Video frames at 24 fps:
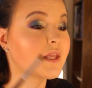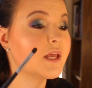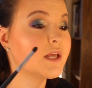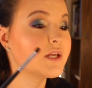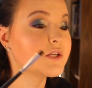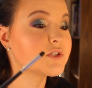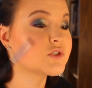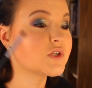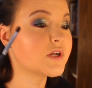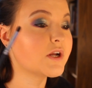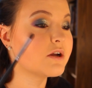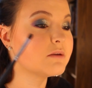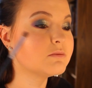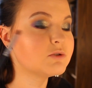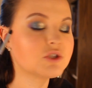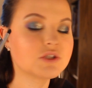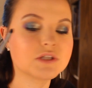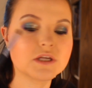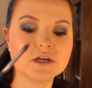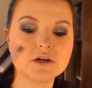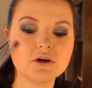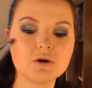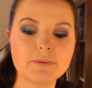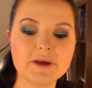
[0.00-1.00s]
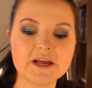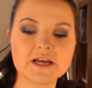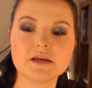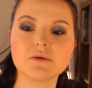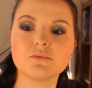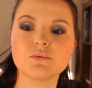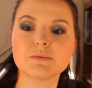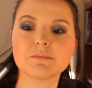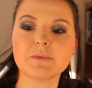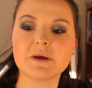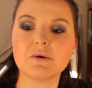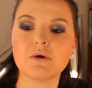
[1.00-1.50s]
So now I'm just going to go back in
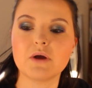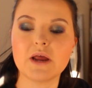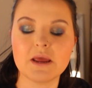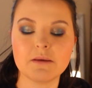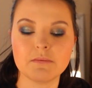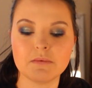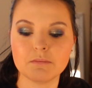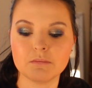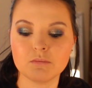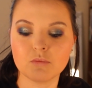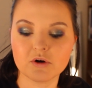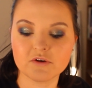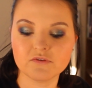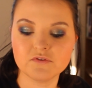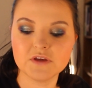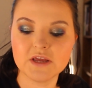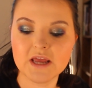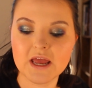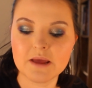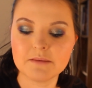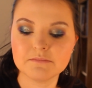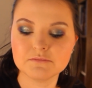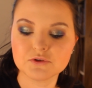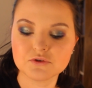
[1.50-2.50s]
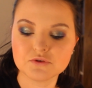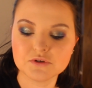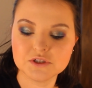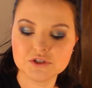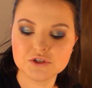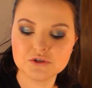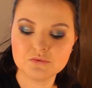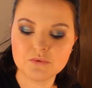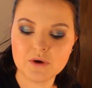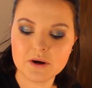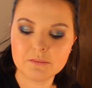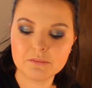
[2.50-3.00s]
with my Morphe
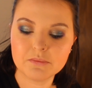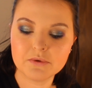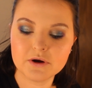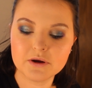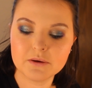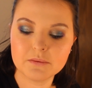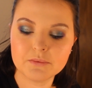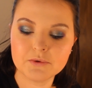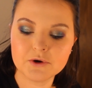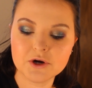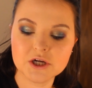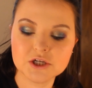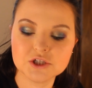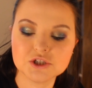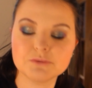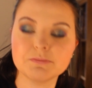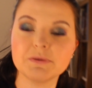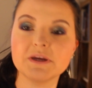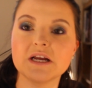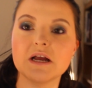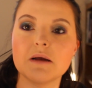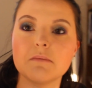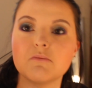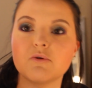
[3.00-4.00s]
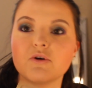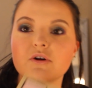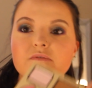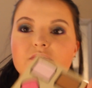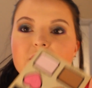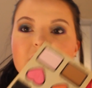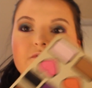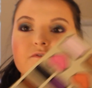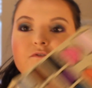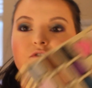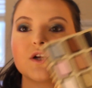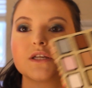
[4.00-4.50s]
M321 brush, pick up more of
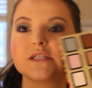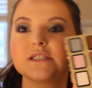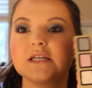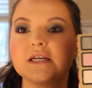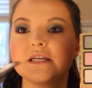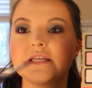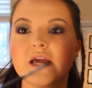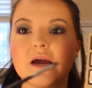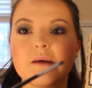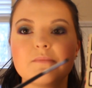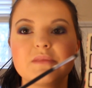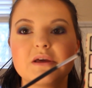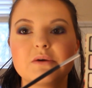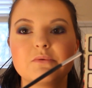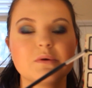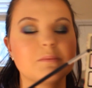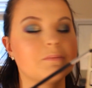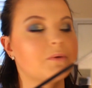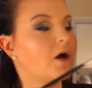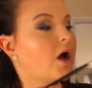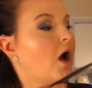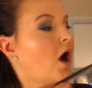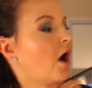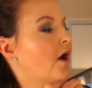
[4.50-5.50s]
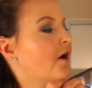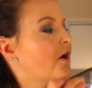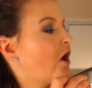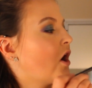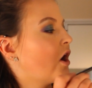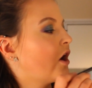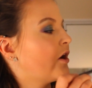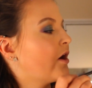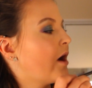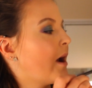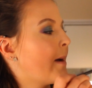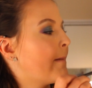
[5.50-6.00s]
that Frosted Yum that we put on
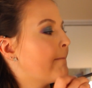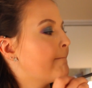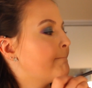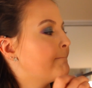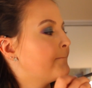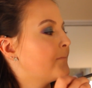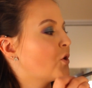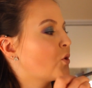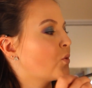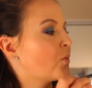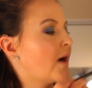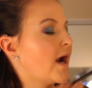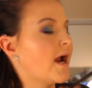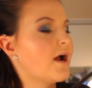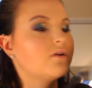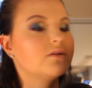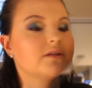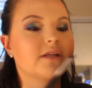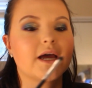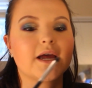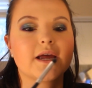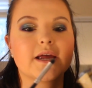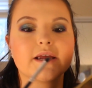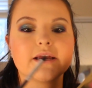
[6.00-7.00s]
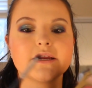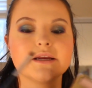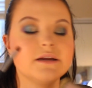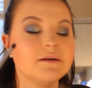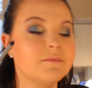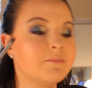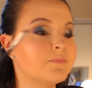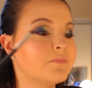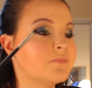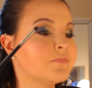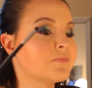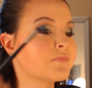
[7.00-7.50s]
our brow line,
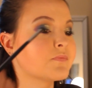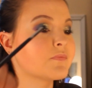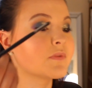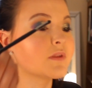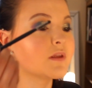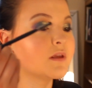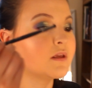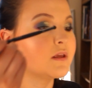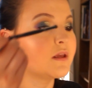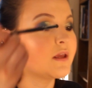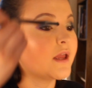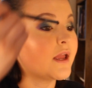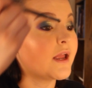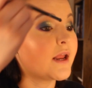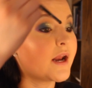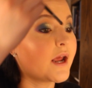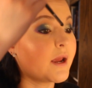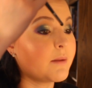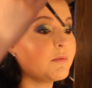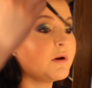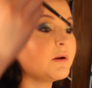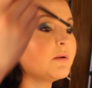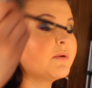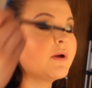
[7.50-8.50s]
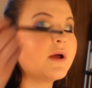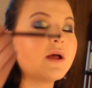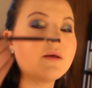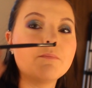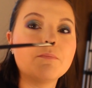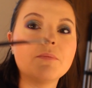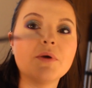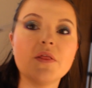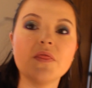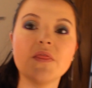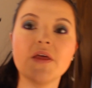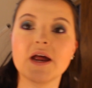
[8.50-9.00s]
and I'm going to
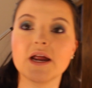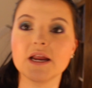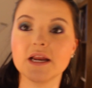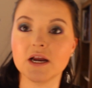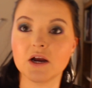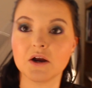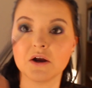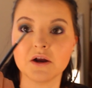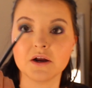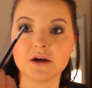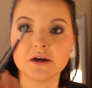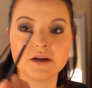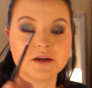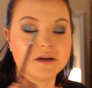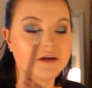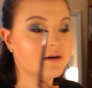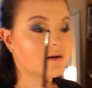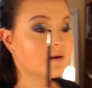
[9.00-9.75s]
put that on